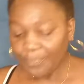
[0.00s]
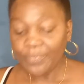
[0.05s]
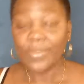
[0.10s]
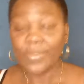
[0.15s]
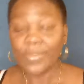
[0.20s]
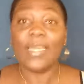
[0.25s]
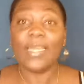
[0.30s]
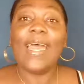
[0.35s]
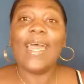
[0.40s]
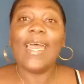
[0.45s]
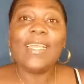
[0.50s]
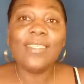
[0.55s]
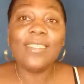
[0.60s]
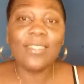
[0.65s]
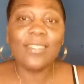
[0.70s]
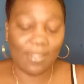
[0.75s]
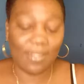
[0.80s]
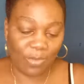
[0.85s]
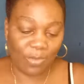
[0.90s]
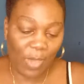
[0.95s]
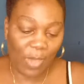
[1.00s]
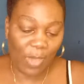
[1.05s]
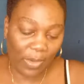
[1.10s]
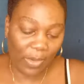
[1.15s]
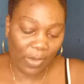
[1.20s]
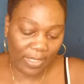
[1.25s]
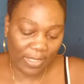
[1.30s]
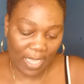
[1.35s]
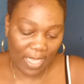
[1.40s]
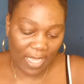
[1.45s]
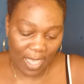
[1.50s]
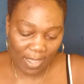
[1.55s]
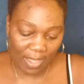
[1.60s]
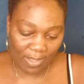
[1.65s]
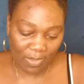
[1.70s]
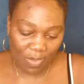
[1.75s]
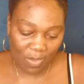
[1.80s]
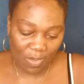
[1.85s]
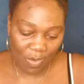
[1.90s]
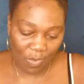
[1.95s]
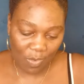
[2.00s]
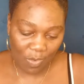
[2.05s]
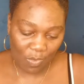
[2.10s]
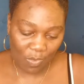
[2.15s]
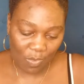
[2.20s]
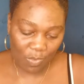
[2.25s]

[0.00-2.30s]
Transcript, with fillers: Guys, we're gonna talk now